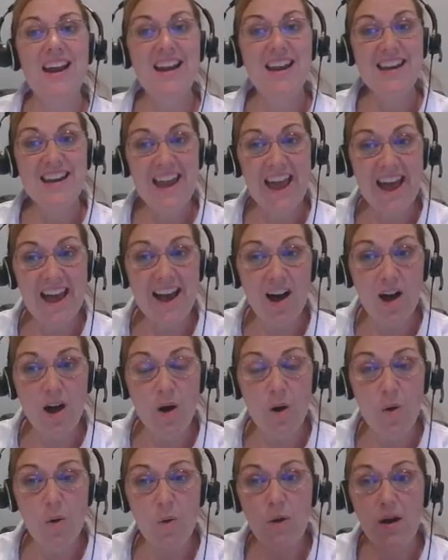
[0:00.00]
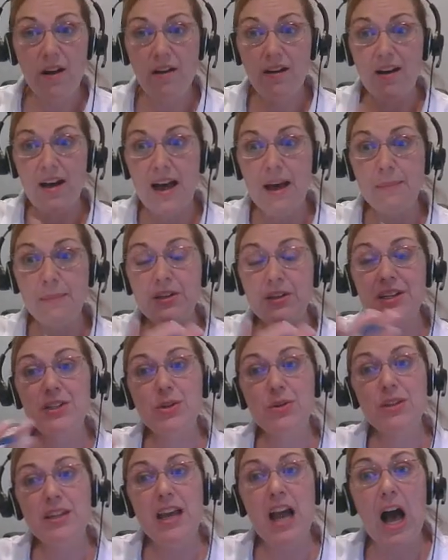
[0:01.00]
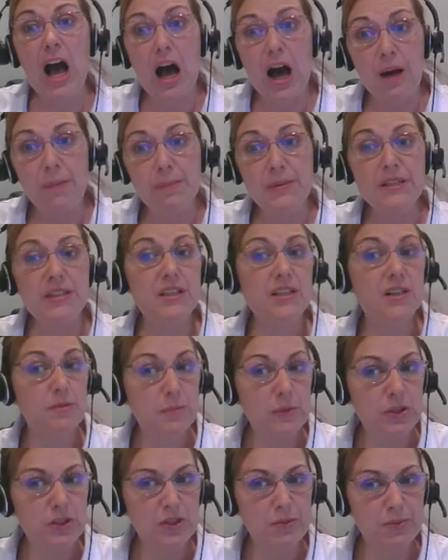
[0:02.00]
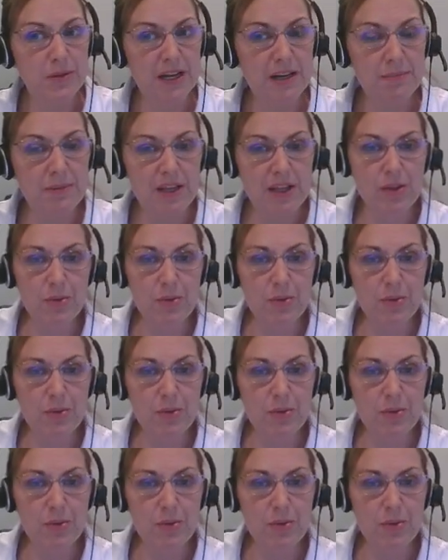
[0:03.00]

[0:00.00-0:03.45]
And now I'm going to do the opposite of multiplying by